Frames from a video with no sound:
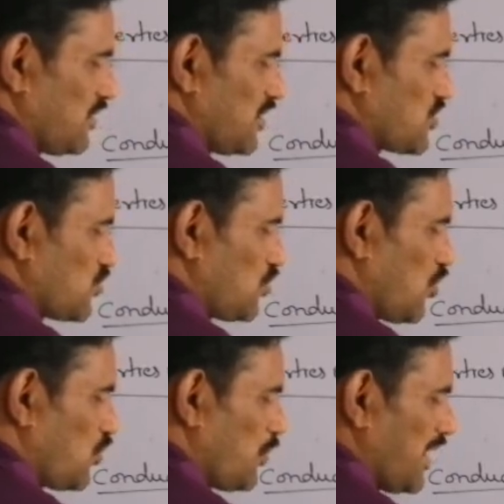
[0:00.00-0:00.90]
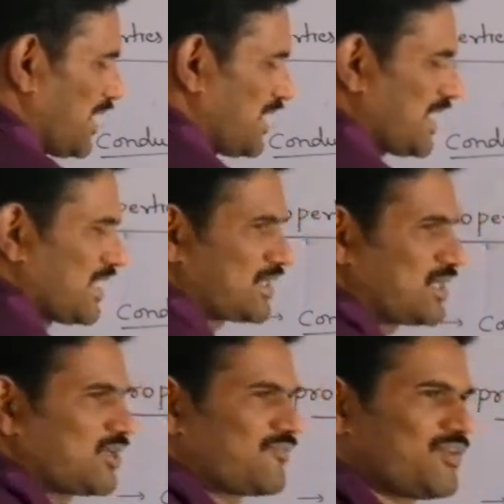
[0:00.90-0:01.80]
There should not be any
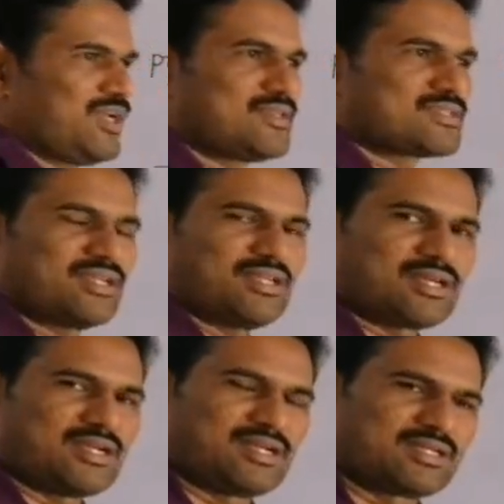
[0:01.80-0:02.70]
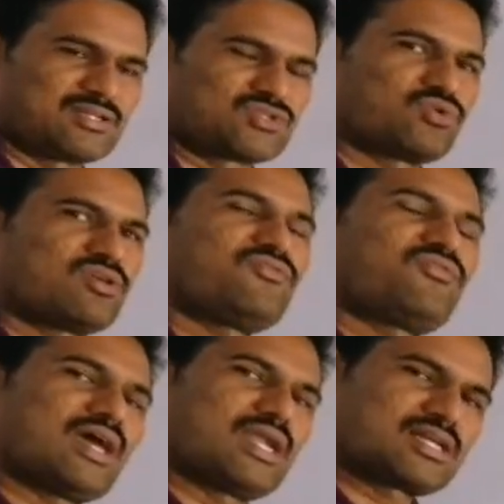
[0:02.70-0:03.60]
electric field inside the conductor. So if
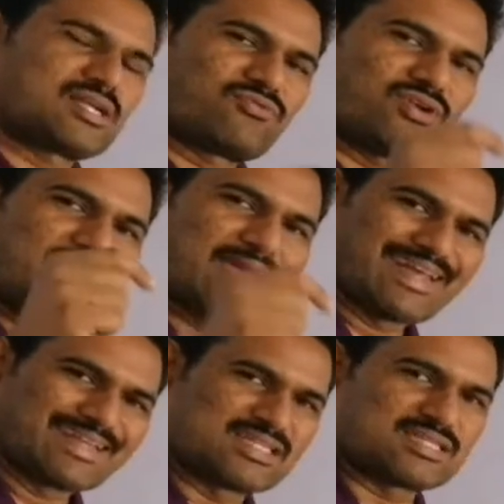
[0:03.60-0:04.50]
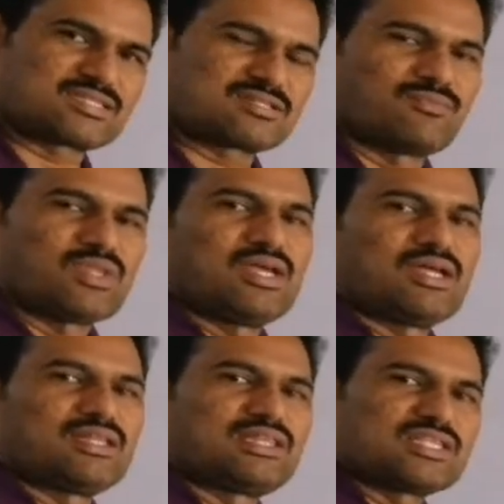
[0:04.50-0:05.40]
electric field exists,
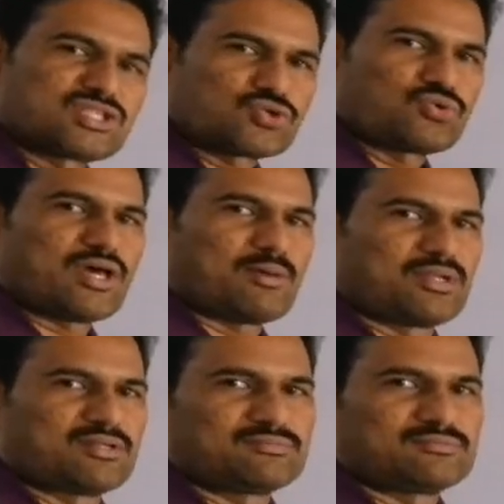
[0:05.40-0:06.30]
this should happen.